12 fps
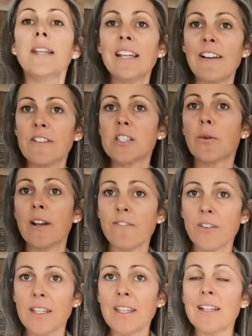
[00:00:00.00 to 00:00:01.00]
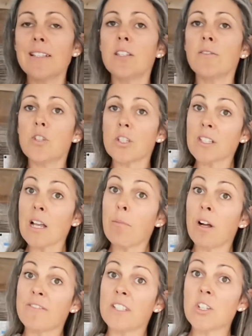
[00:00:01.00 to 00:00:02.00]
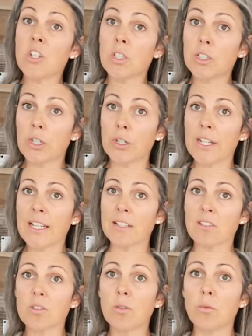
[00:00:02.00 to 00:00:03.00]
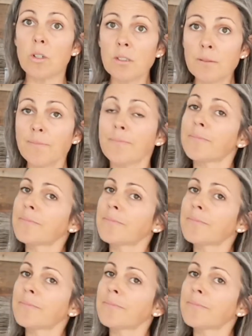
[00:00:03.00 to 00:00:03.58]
PDF is great for the kids who've just come off digital learning at school.